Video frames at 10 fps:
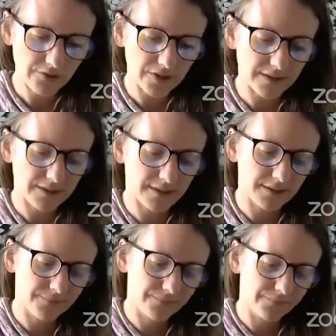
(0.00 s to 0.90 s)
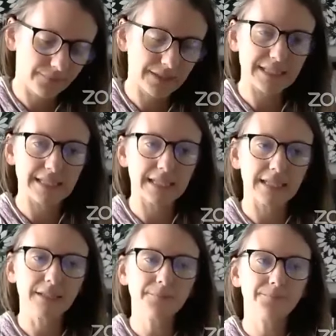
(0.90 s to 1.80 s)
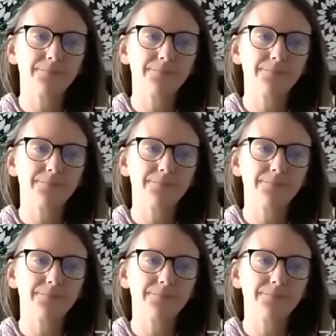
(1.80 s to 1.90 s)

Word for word: just listening